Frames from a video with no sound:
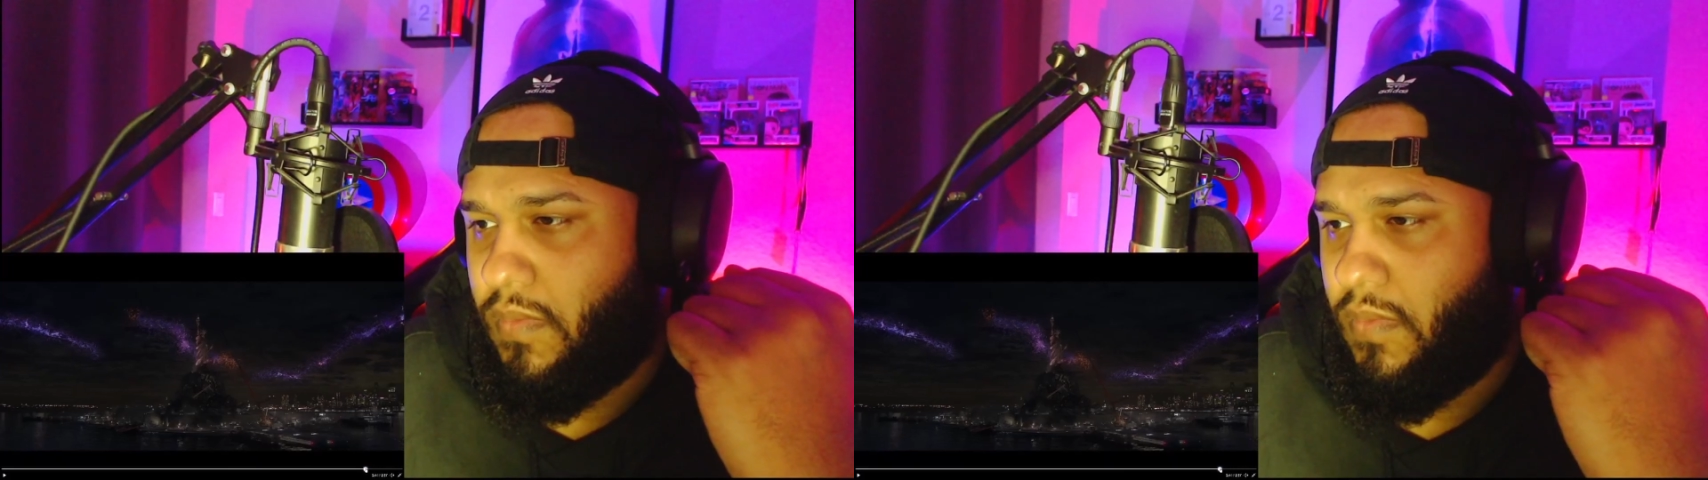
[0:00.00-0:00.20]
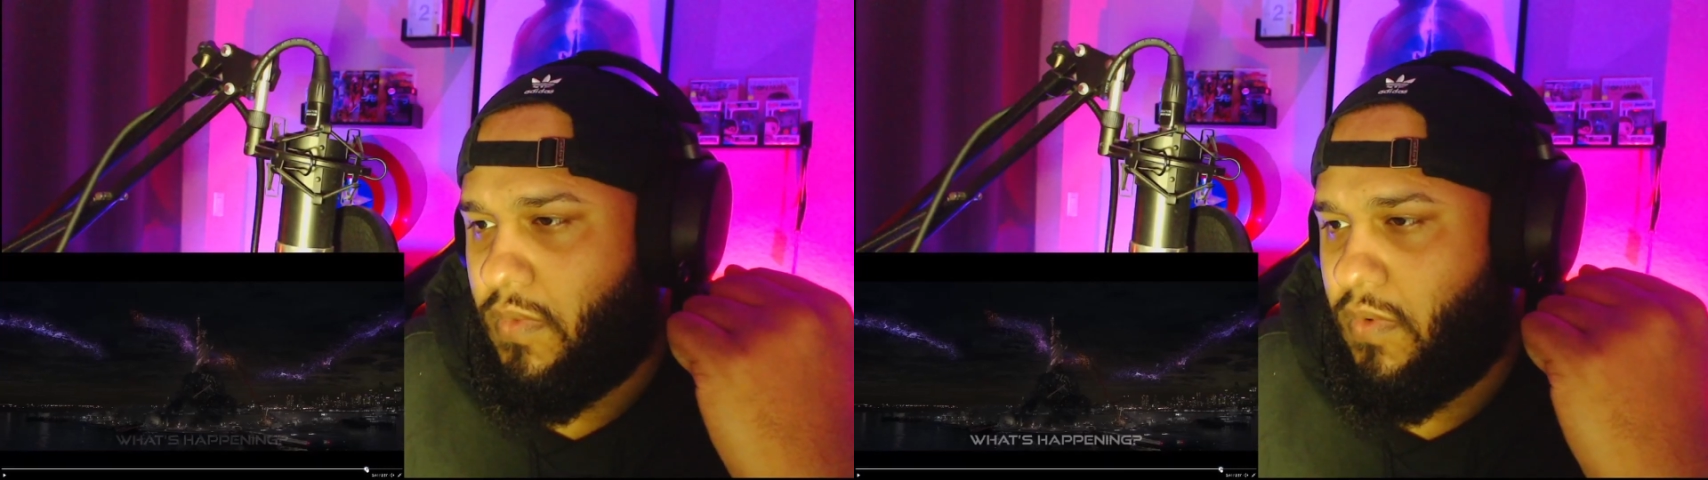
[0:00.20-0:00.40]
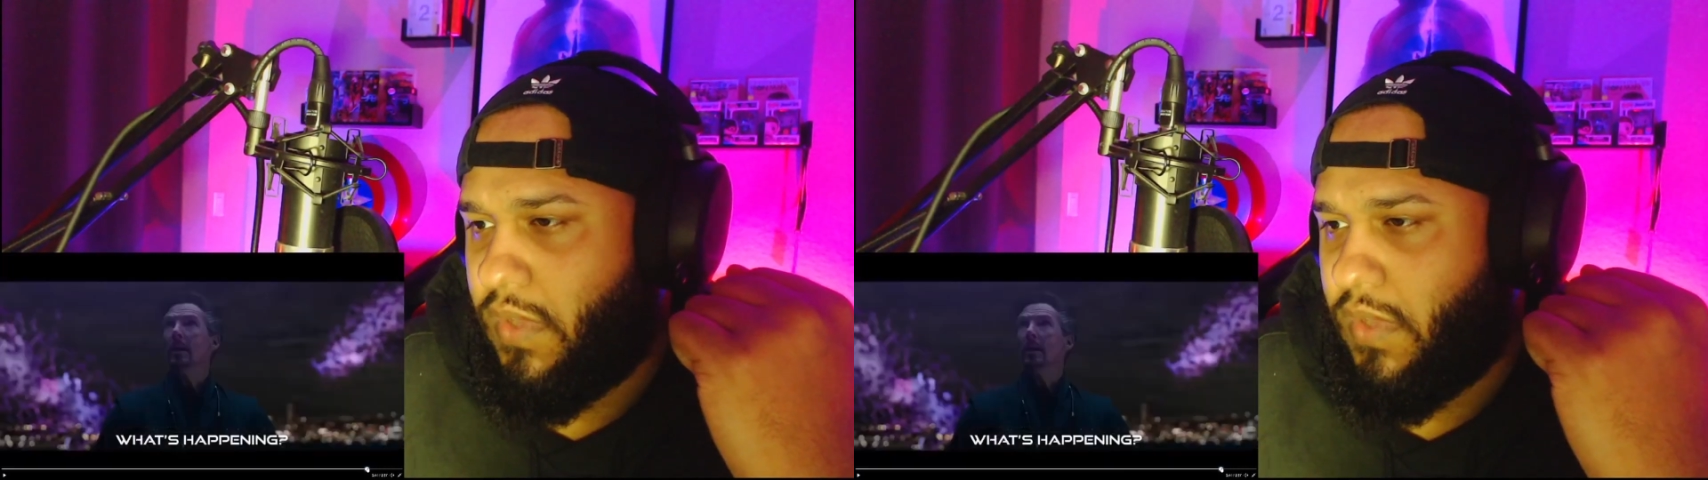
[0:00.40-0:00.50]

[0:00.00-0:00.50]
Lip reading: What's